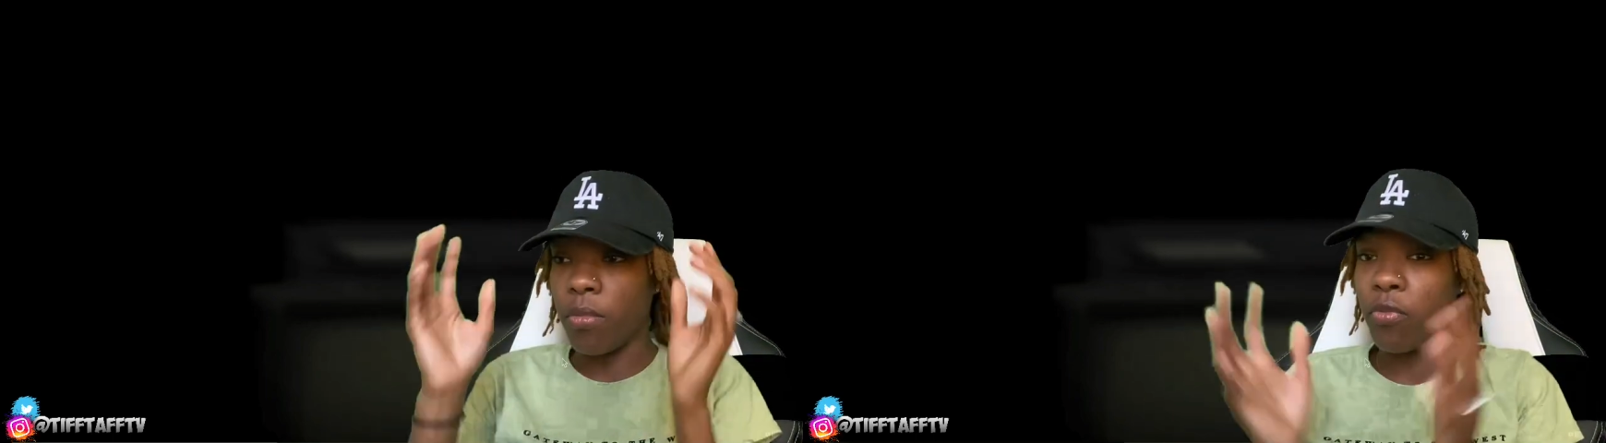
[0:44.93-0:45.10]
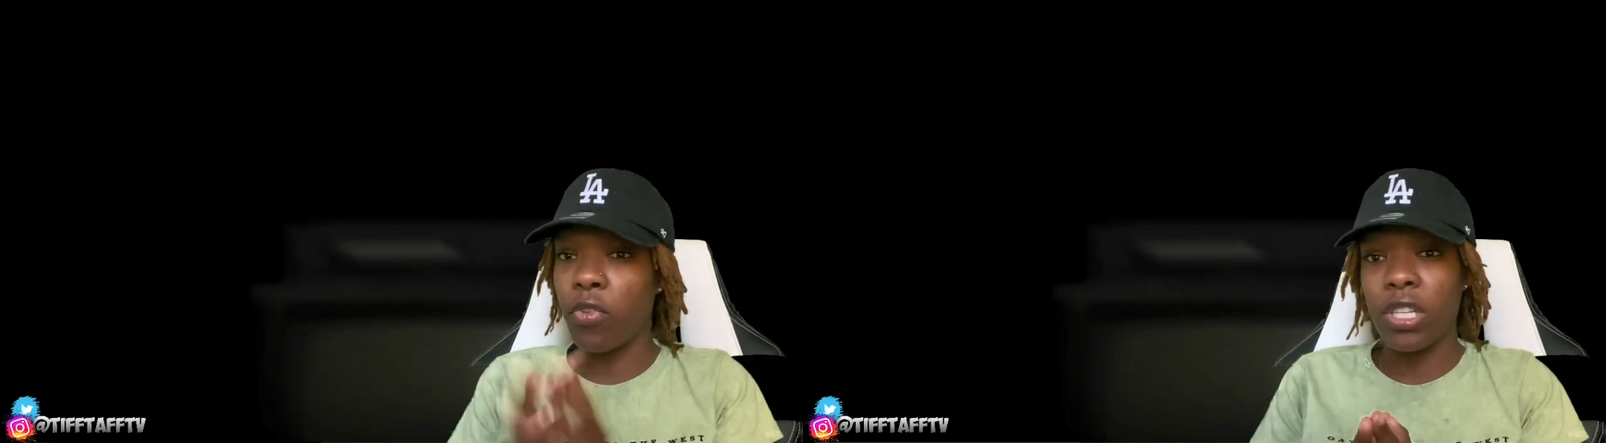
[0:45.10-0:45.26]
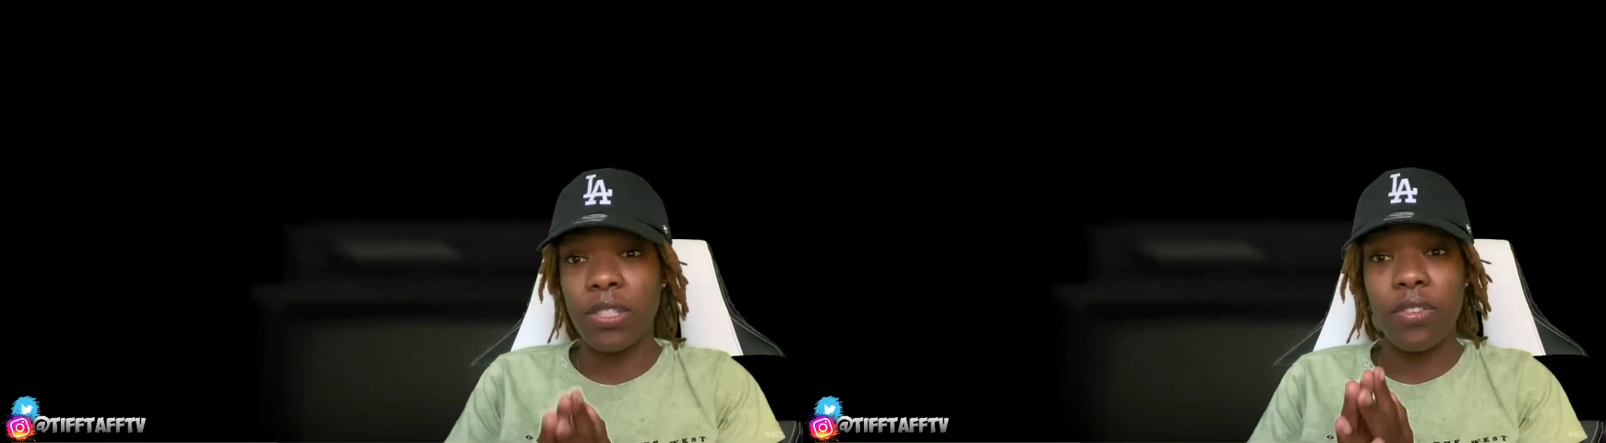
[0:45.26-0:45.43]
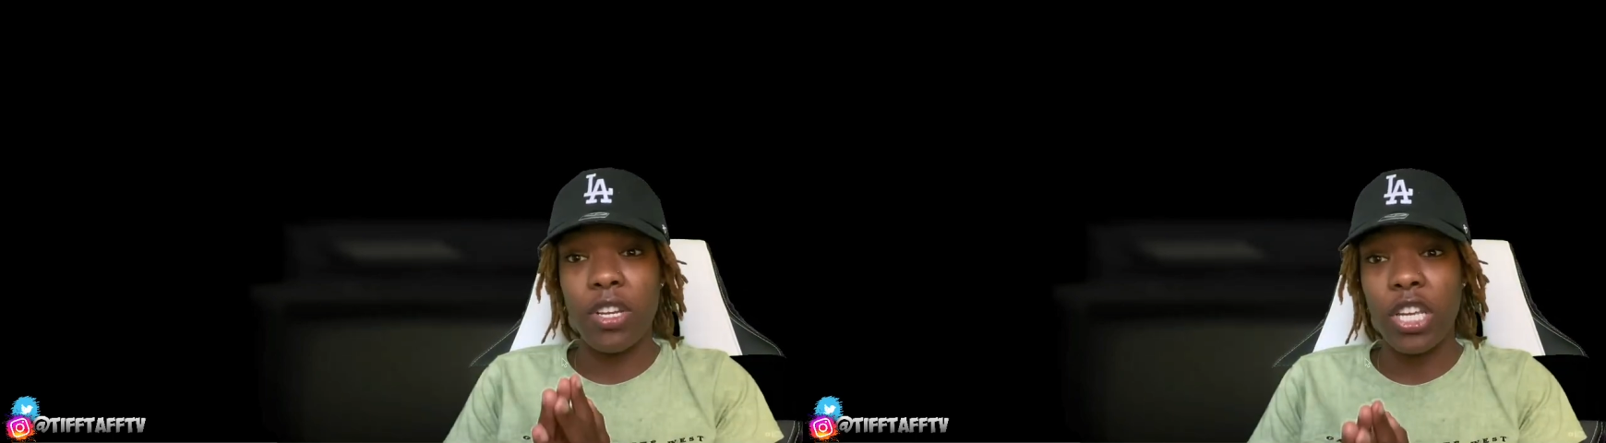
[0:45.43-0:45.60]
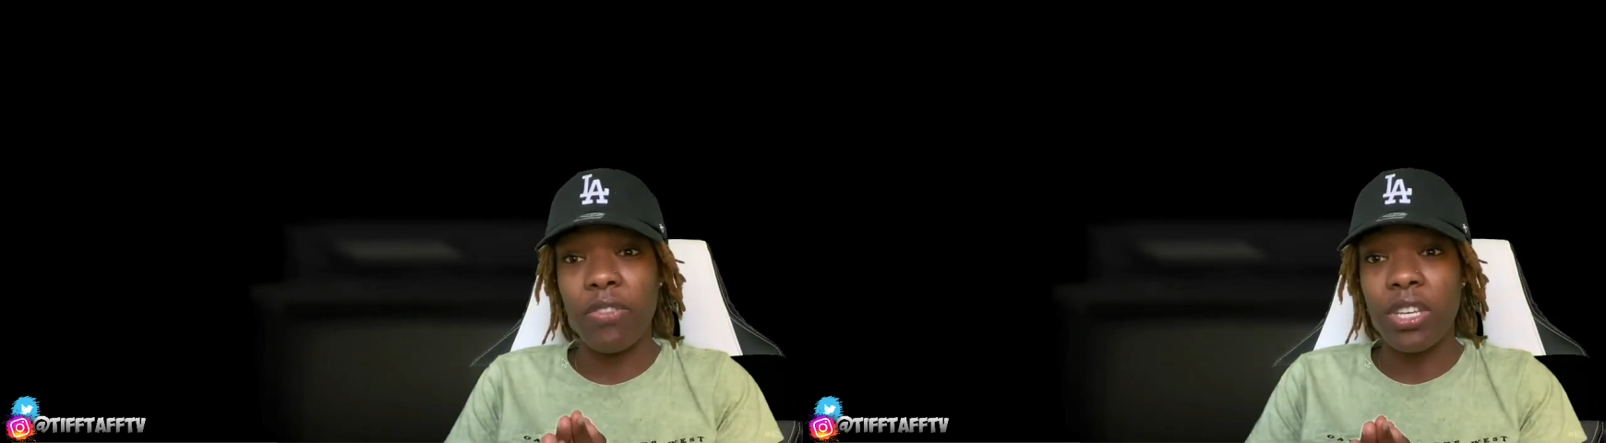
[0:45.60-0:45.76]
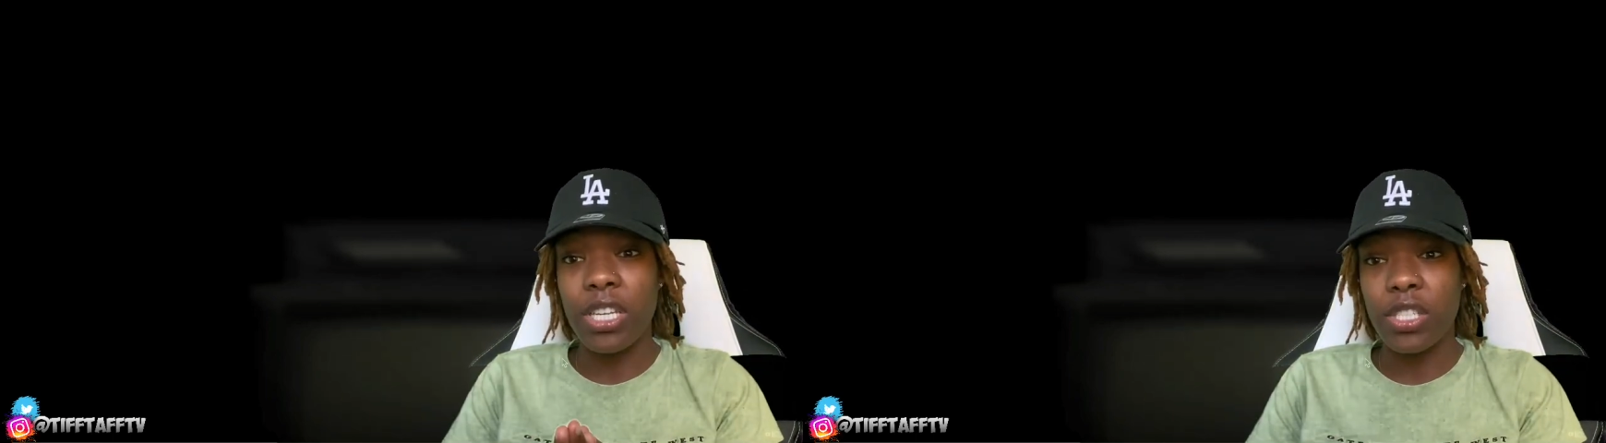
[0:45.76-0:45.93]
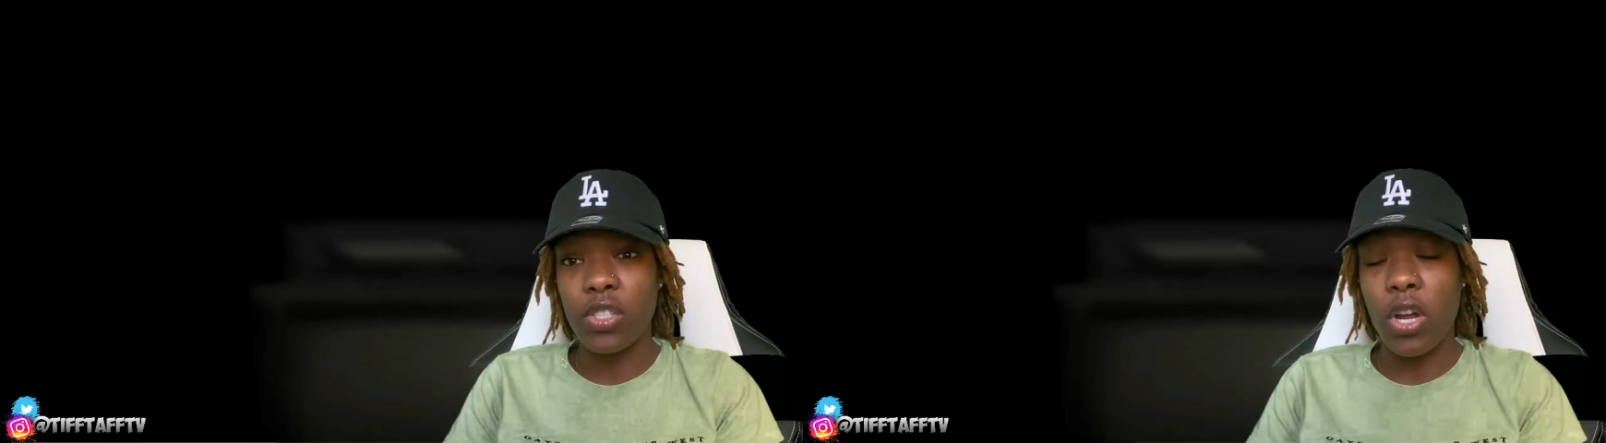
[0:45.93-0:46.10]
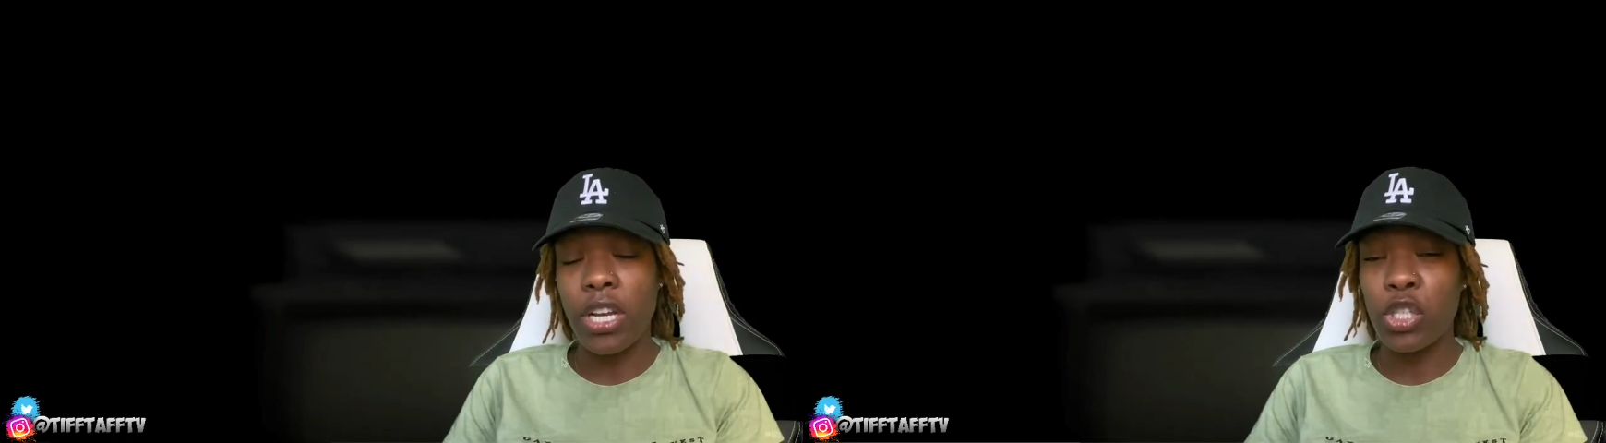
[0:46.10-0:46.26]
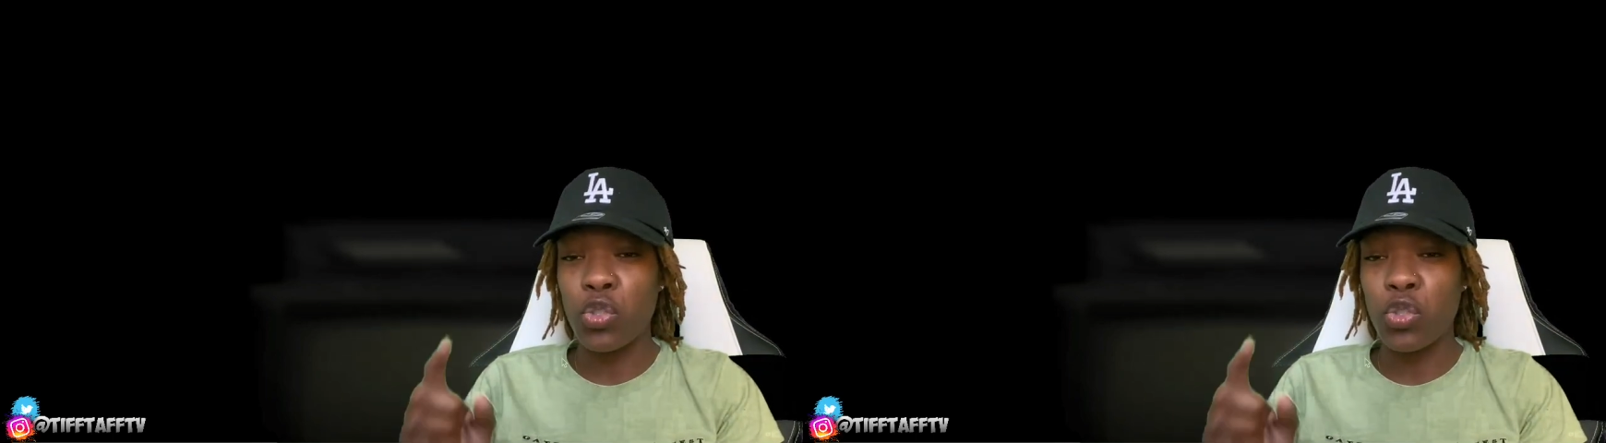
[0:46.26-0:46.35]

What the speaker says: before this video even gets started,